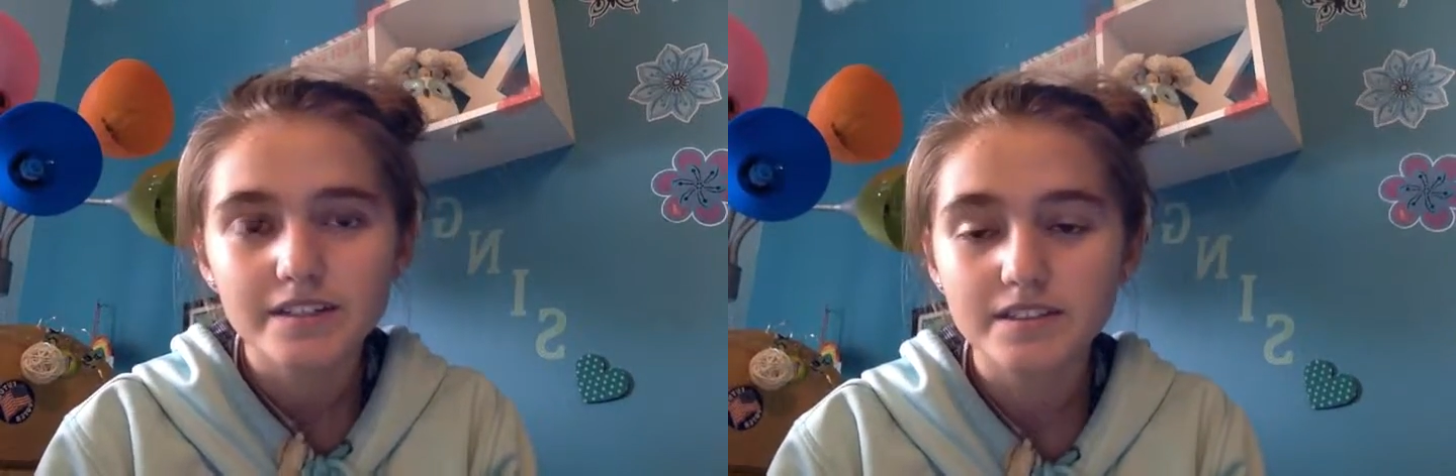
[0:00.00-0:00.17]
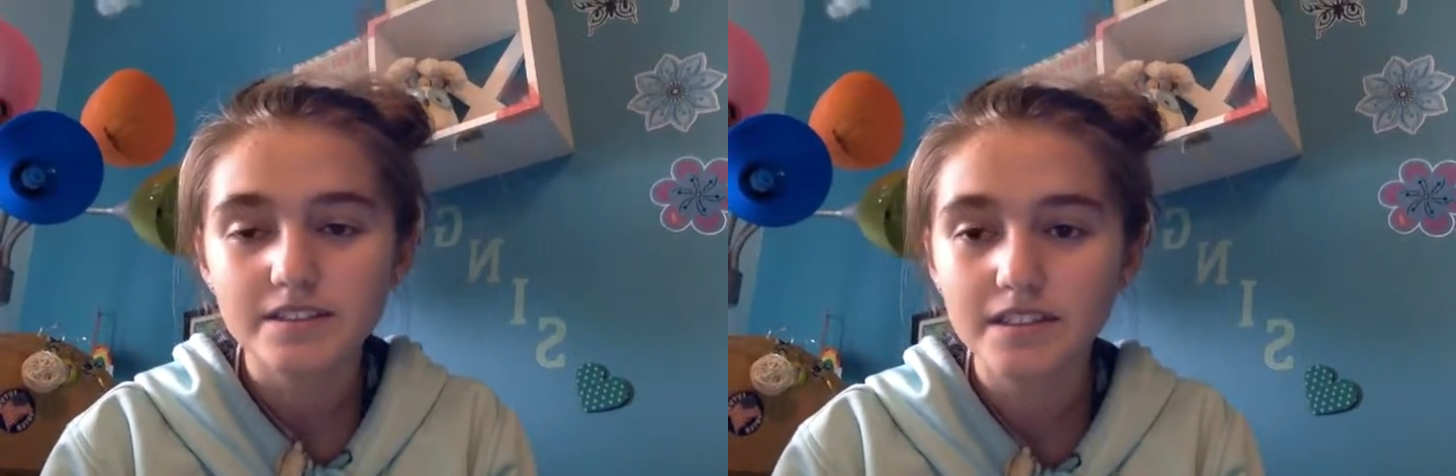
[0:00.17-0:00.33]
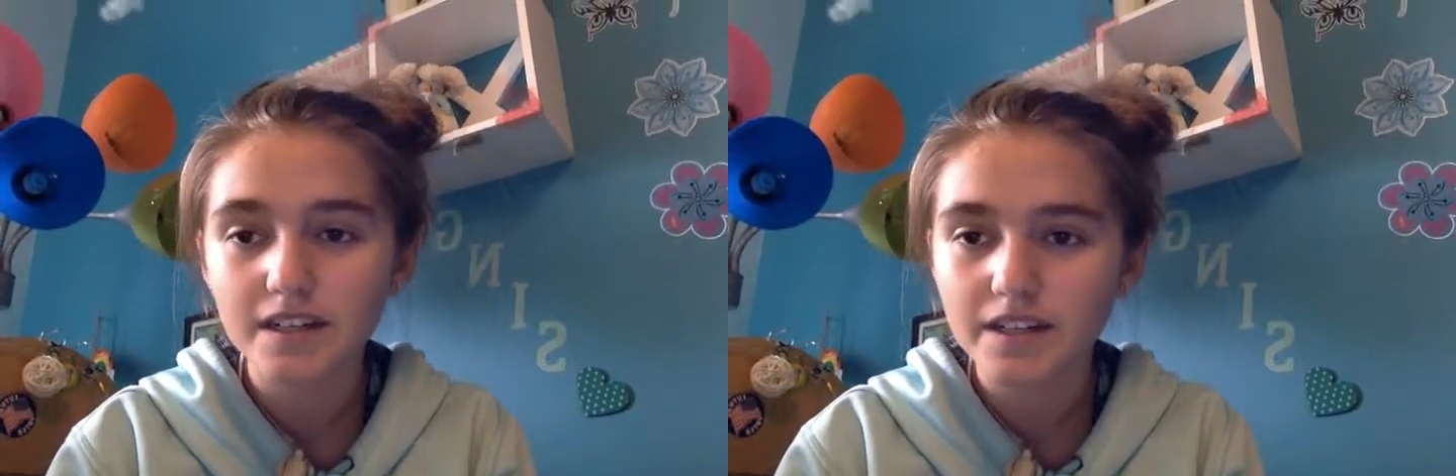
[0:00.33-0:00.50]

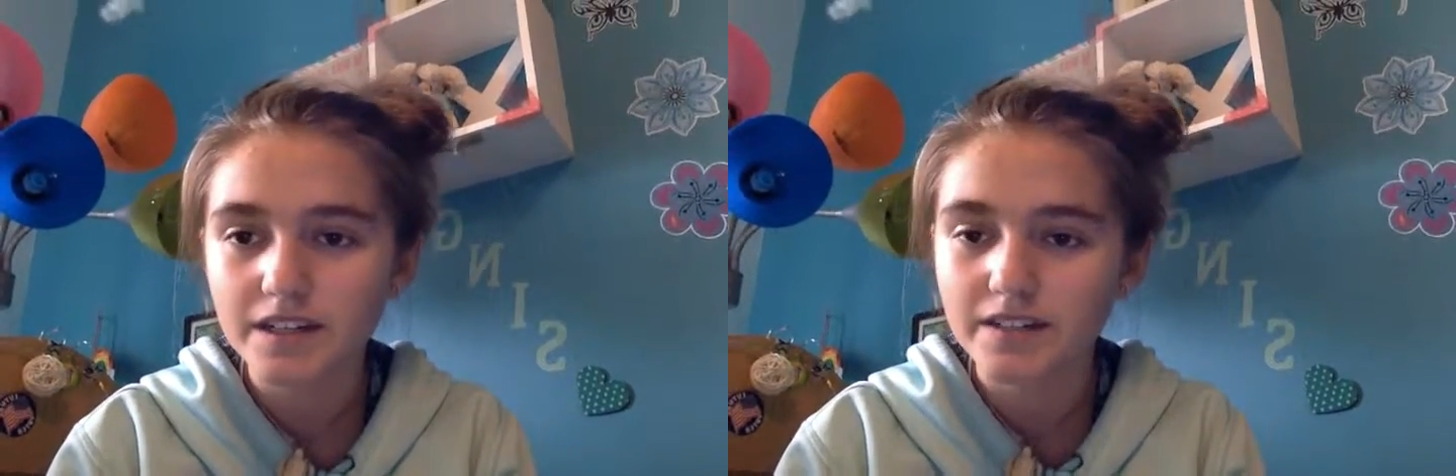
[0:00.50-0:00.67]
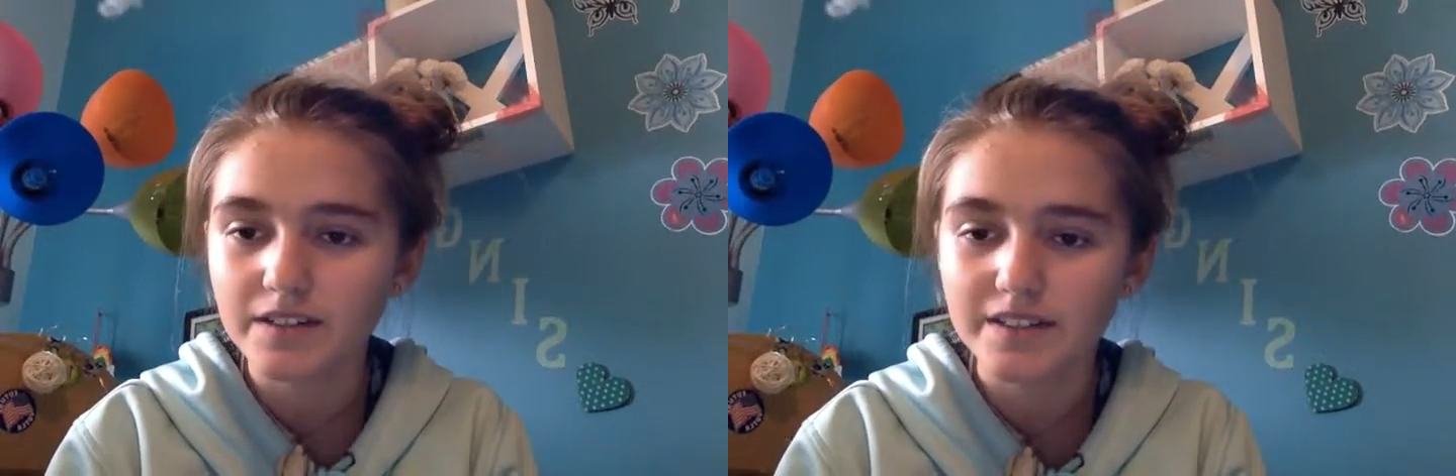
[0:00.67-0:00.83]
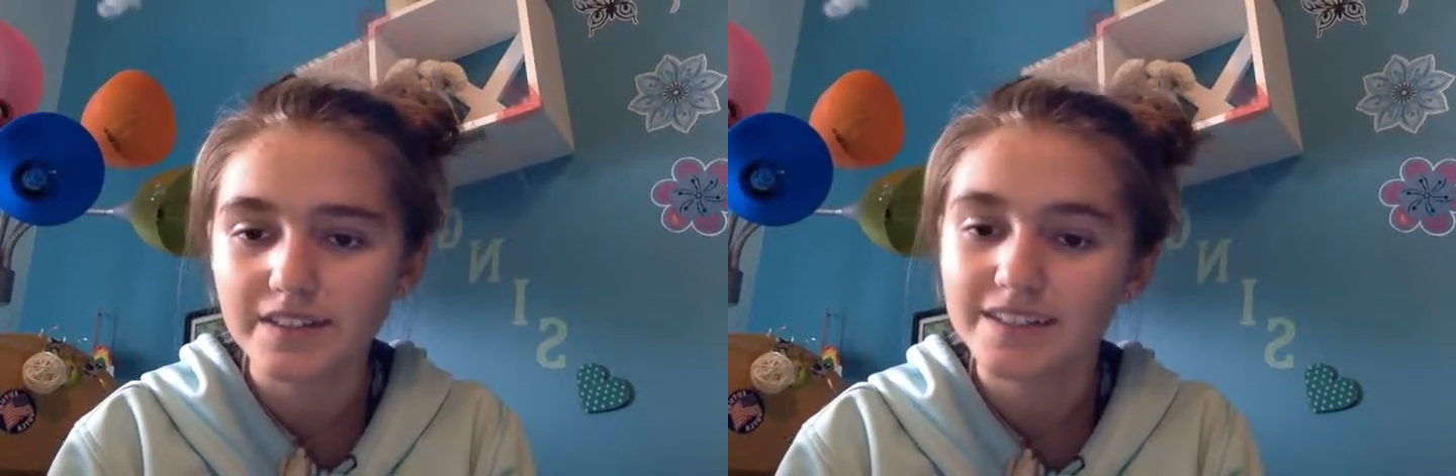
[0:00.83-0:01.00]
So,
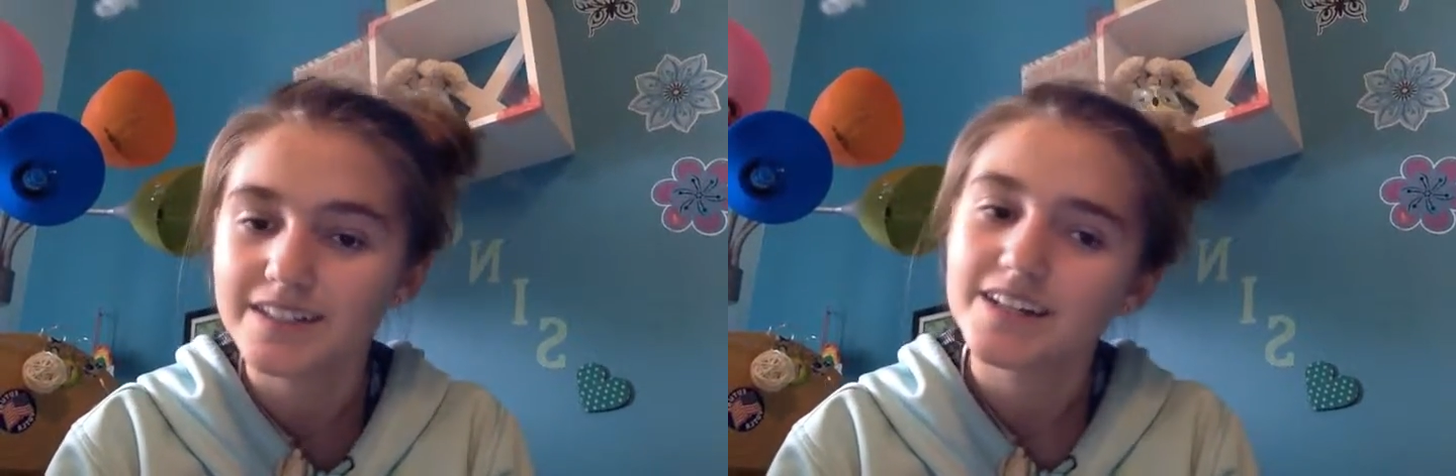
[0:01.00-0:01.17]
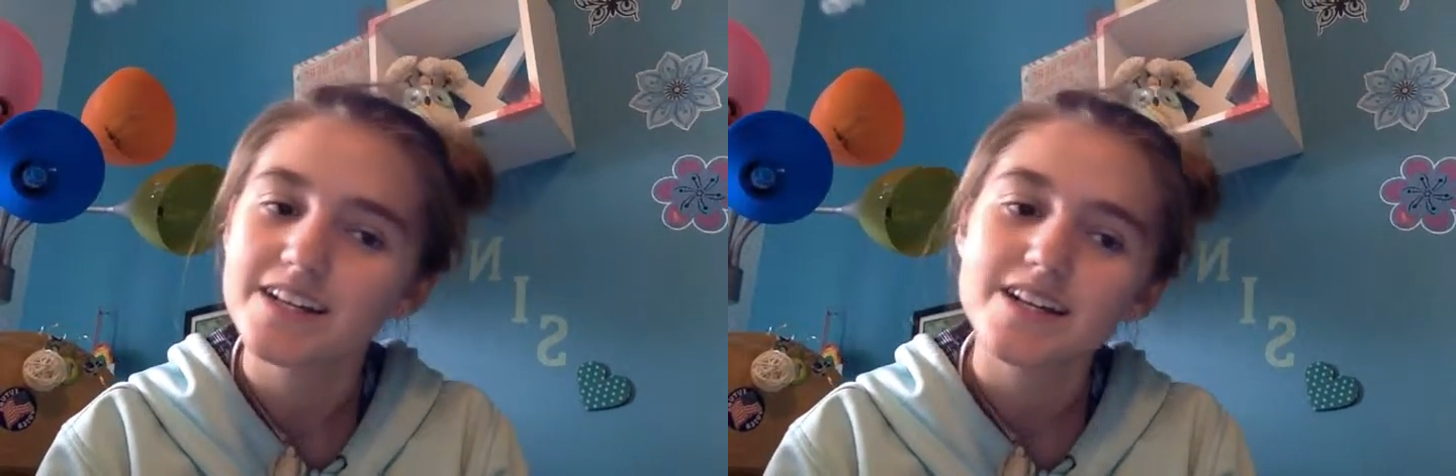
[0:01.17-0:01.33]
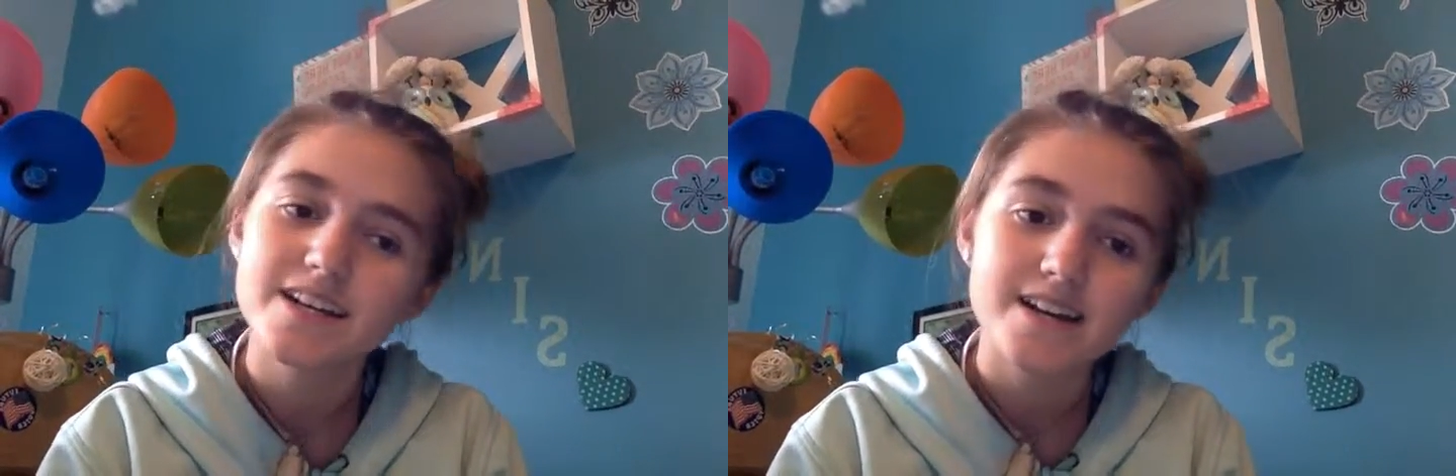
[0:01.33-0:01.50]
I
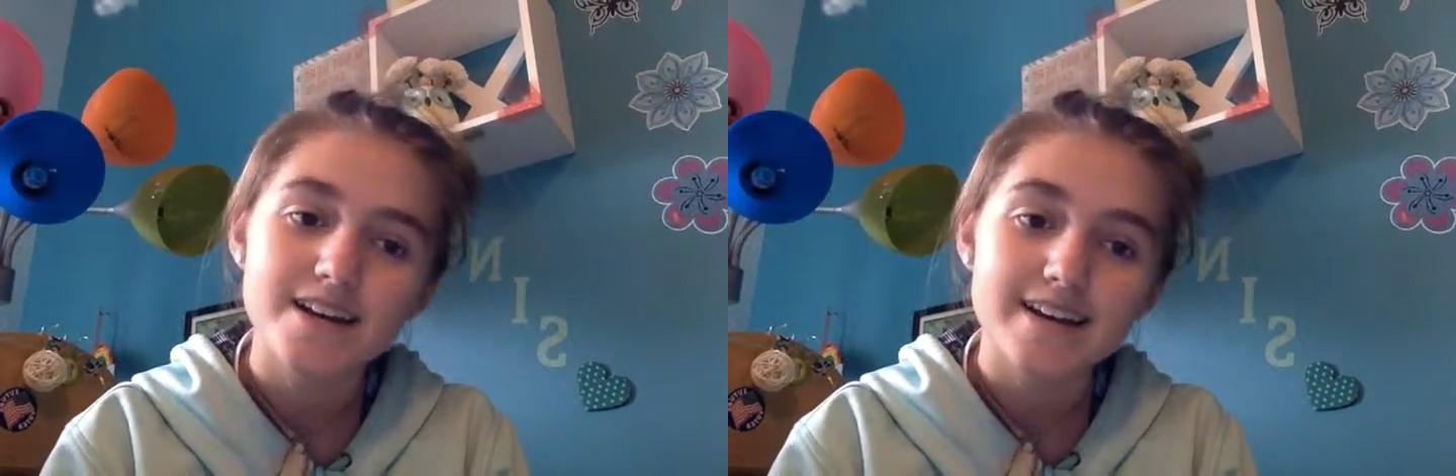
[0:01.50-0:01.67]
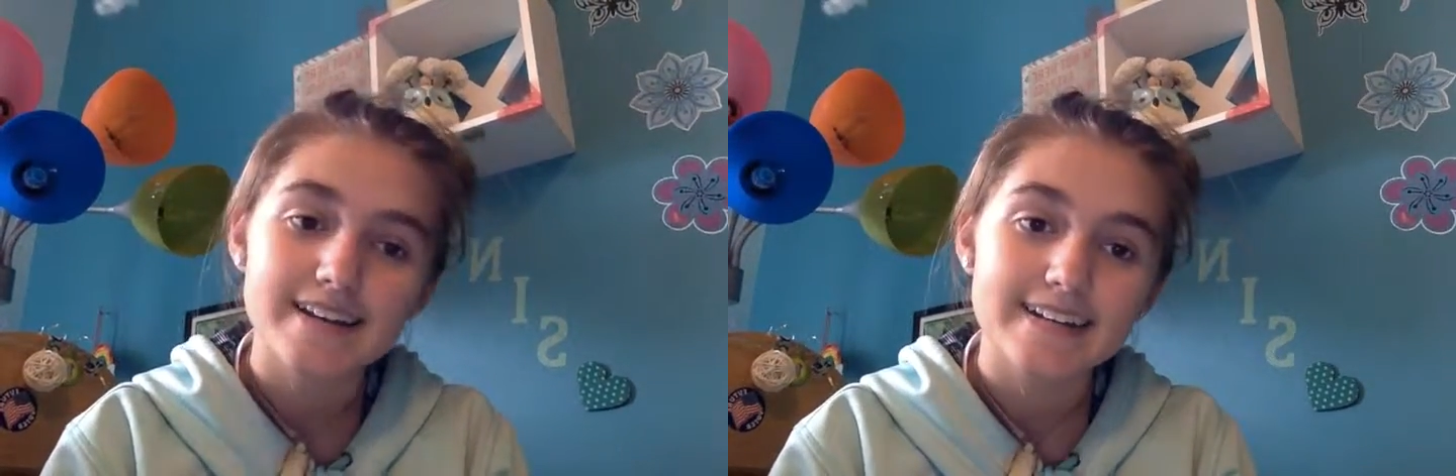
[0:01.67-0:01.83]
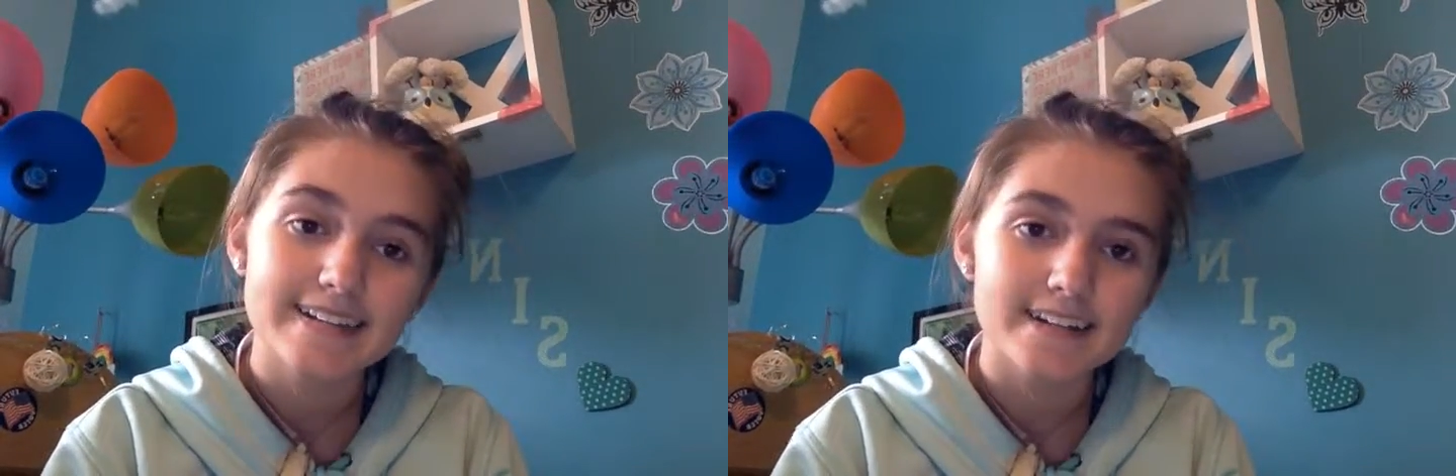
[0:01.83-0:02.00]

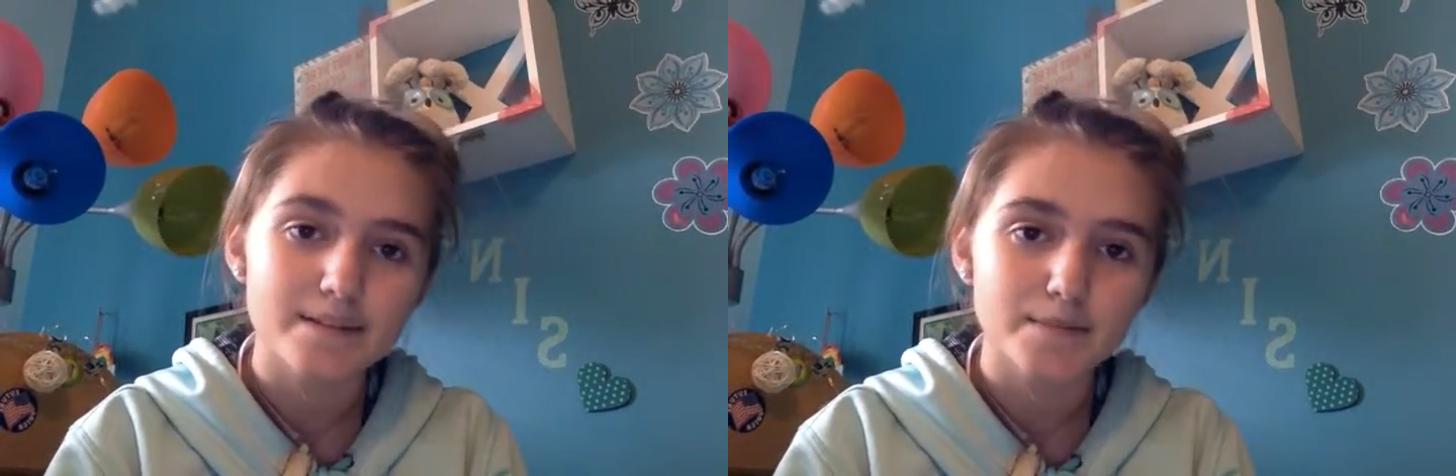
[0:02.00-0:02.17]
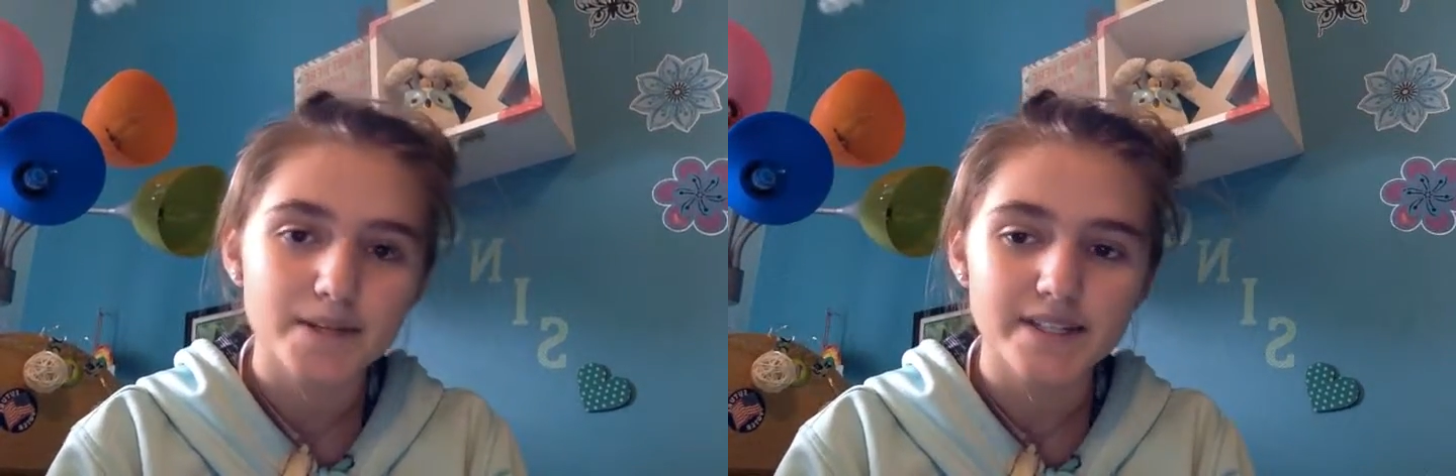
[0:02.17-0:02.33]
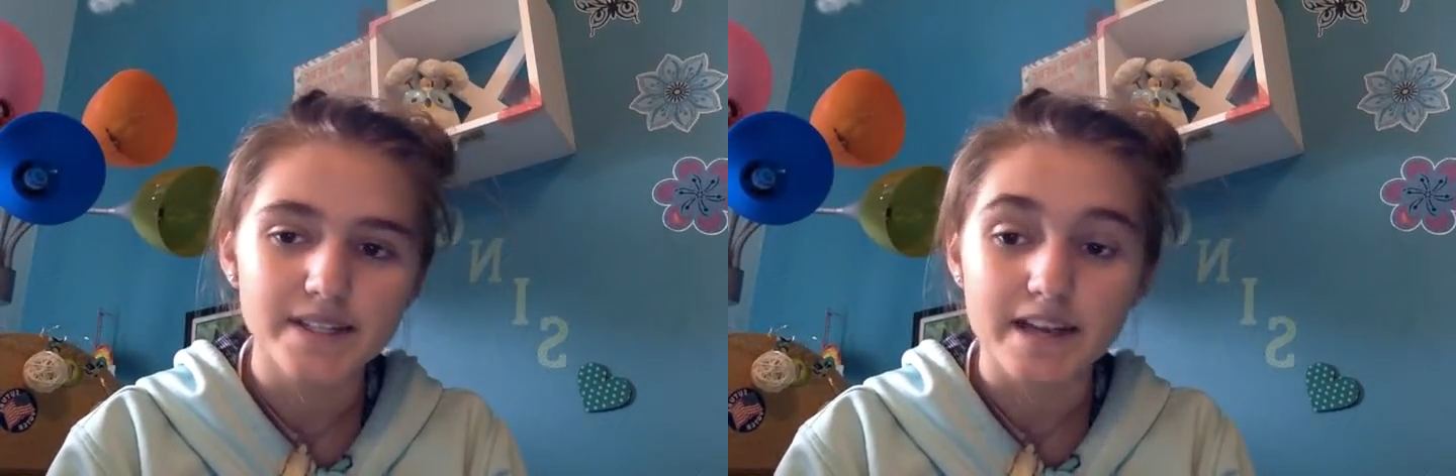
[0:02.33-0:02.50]
played